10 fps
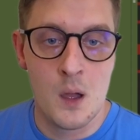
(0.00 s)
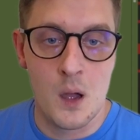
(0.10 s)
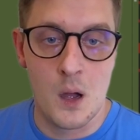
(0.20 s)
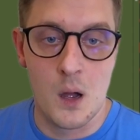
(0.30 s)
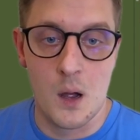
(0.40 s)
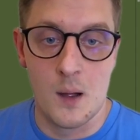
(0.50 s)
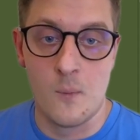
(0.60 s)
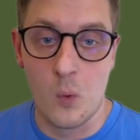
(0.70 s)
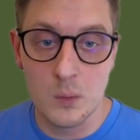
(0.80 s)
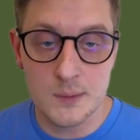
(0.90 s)

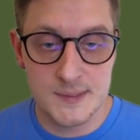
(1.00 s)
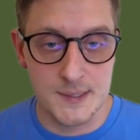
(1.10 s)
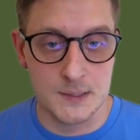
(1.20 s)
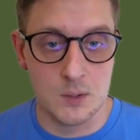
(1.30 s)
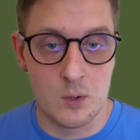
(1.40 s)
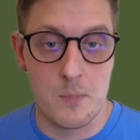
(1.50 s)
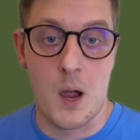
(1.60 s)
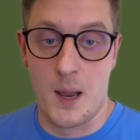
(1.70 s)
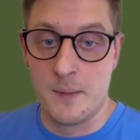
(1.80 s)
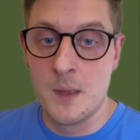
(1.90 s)
hold, sell, or
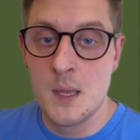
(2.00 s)
buy.